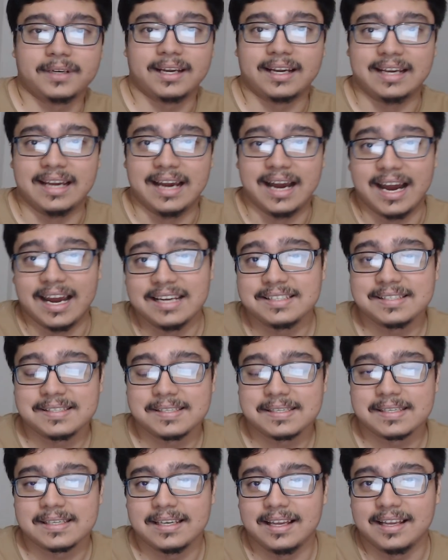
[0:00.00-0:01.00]

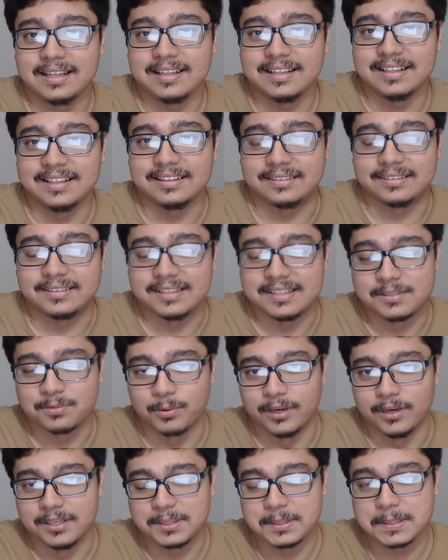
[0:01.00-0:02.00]
guys, this
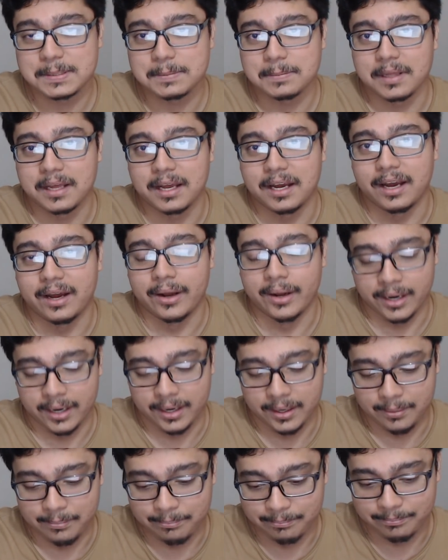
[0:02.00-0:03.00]
was
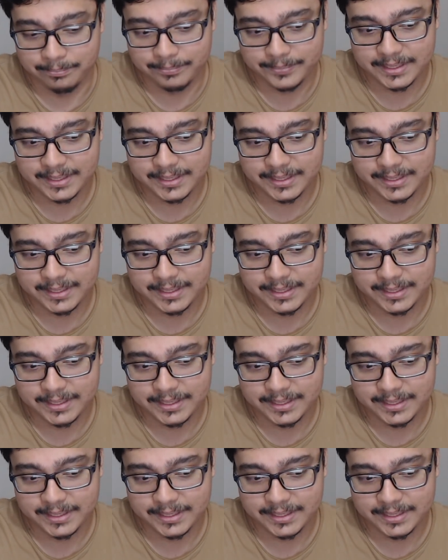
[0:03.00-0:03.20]
a